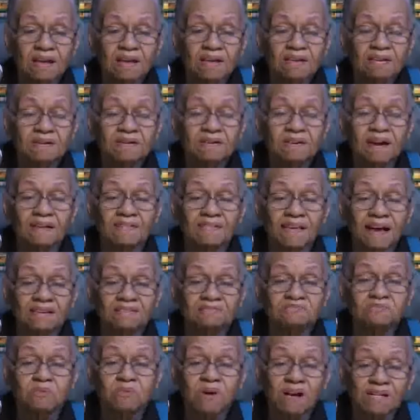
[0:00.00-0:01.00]
You know,
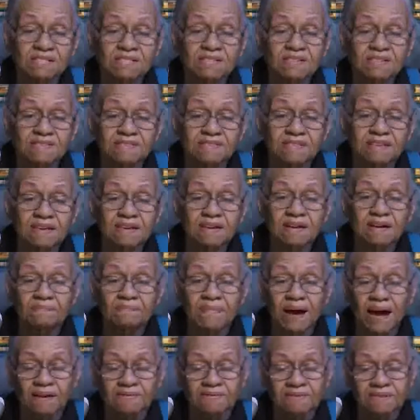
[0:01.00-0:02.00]
that's one good thing
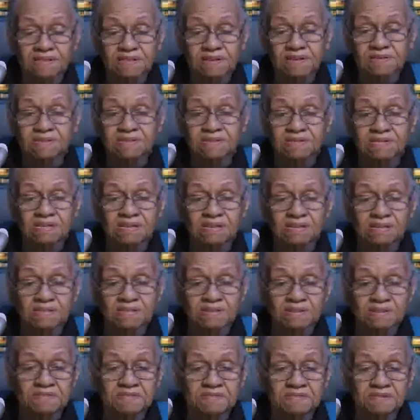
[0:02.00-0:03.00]
about the city of
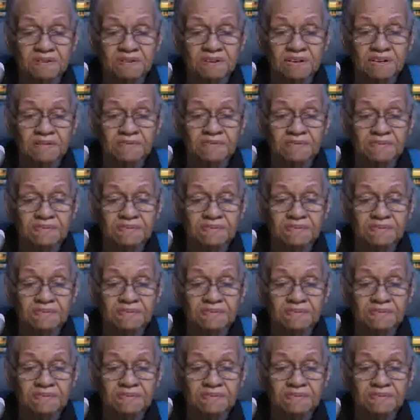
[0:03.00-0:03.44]
Detroit.